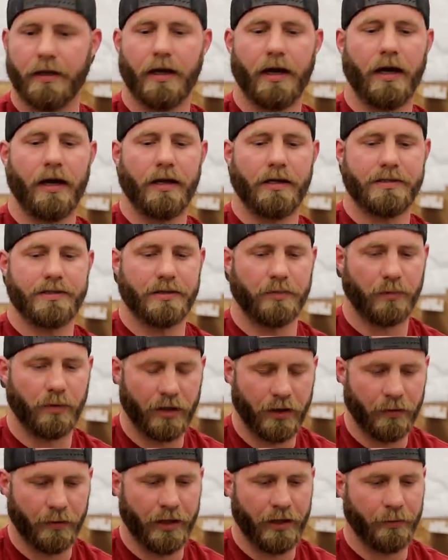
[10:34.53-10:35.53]
Uh, it's a
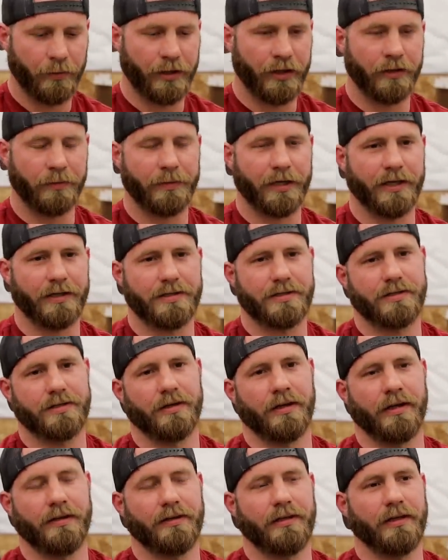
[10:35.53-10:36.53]
108 wheelbase,
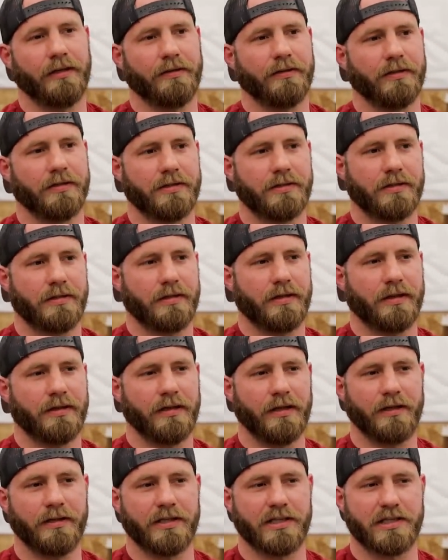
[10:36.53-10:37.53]
so I think the I
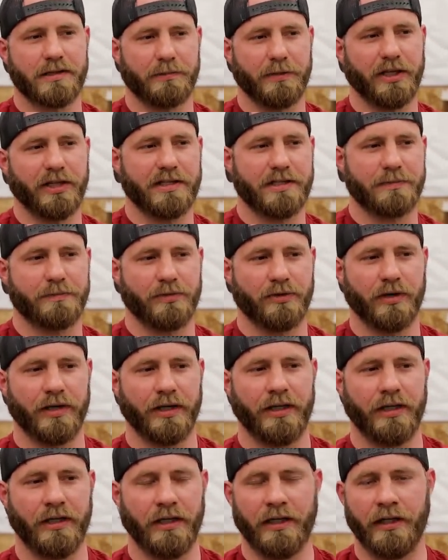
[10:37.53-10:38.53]
think the split's
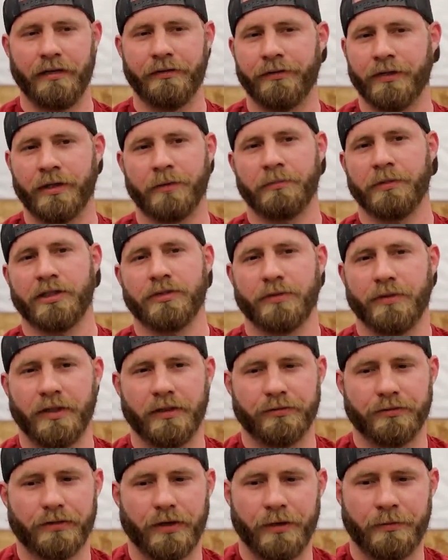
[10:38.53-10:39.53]
pretty even between
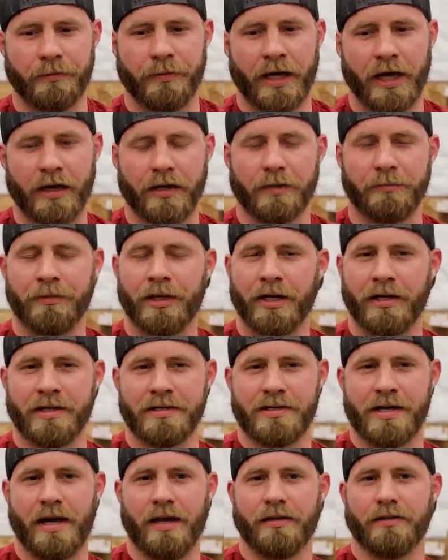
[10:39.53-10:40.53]
front and back. I'm not
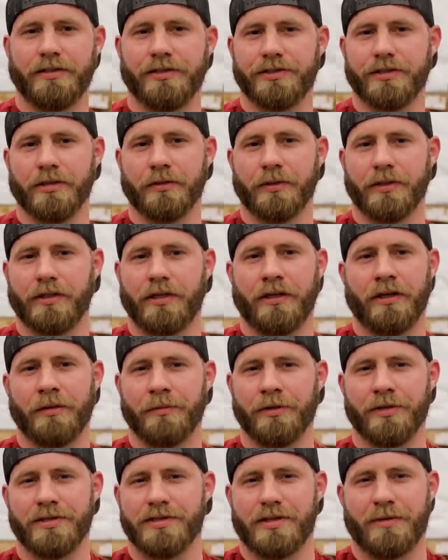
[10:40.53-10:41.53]
exactly sure what the
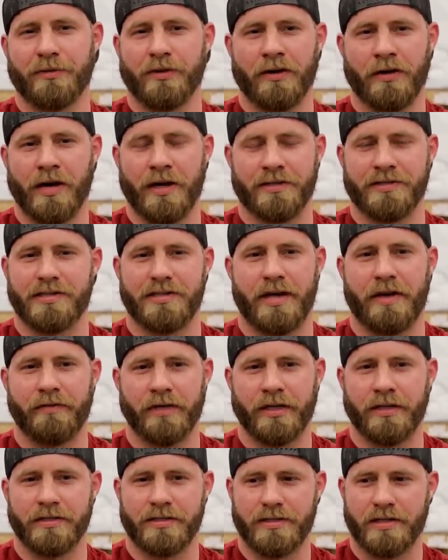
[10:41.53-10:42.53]
number is, somewhere around
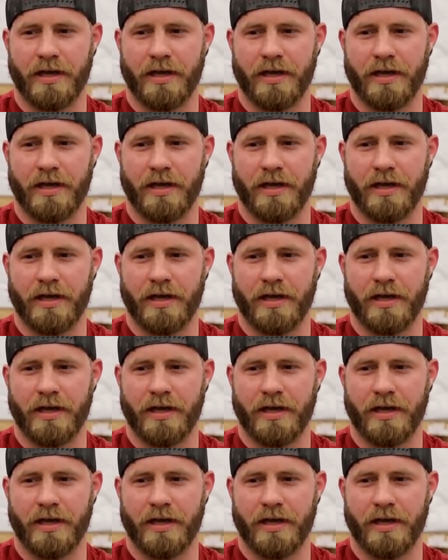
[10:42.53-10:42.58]
seven and